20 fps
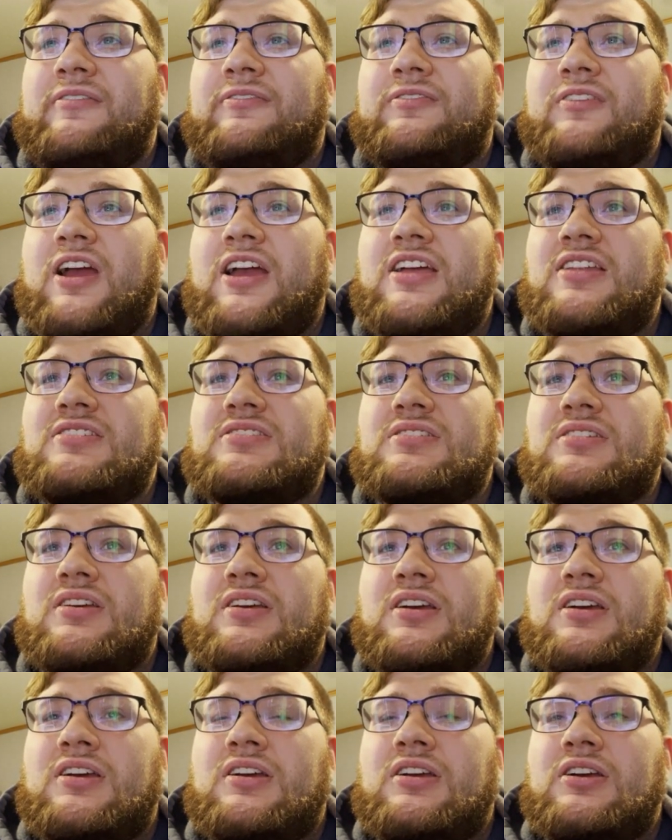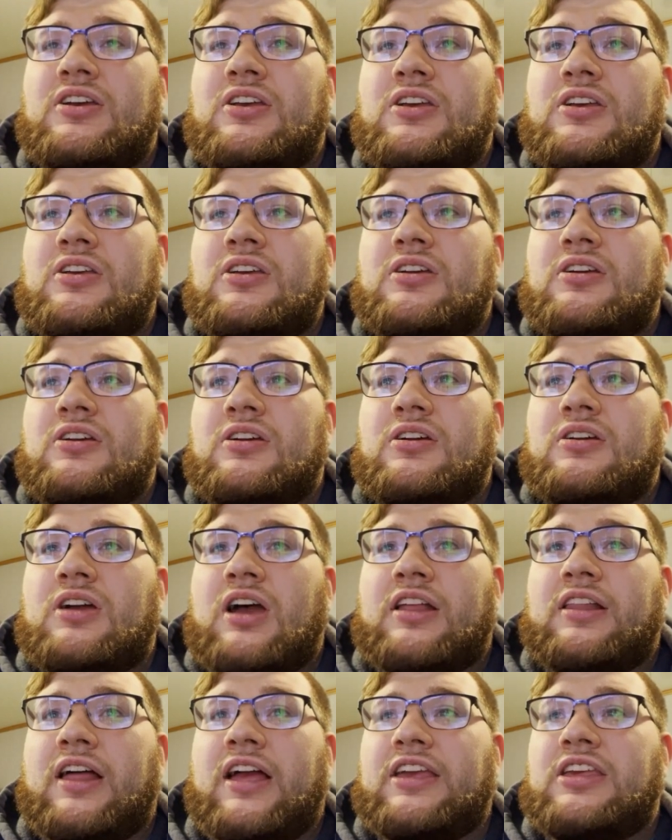friend.
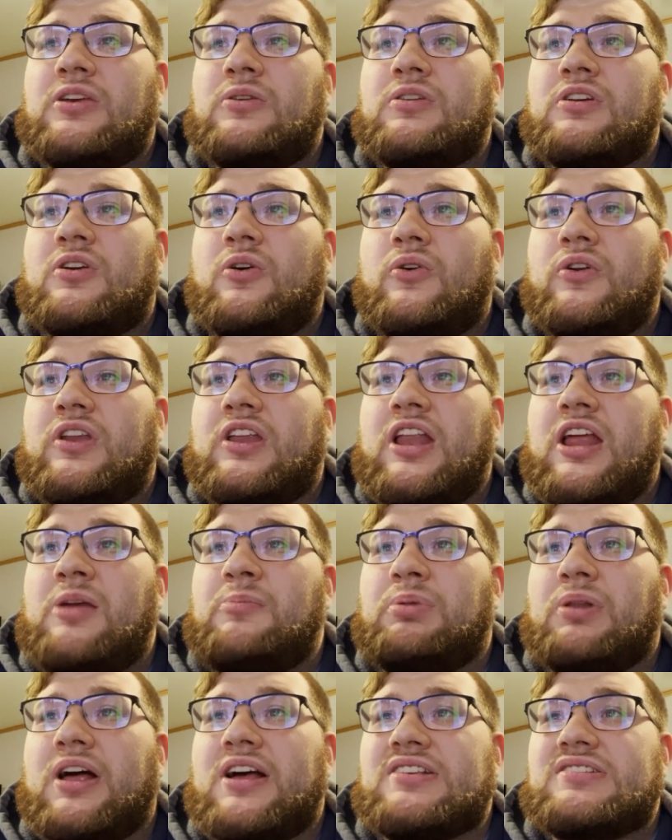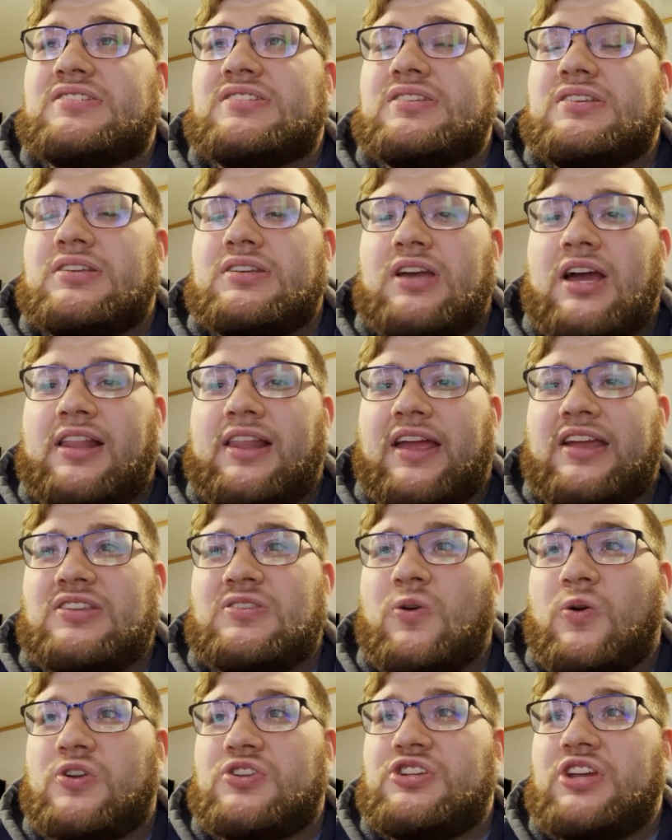I like you. You're going in A+. I like
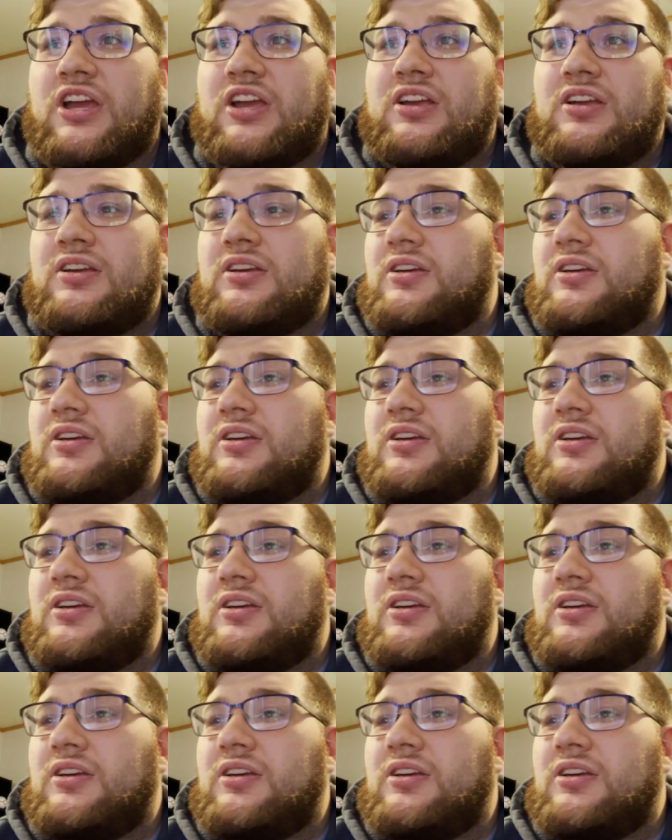Torchic.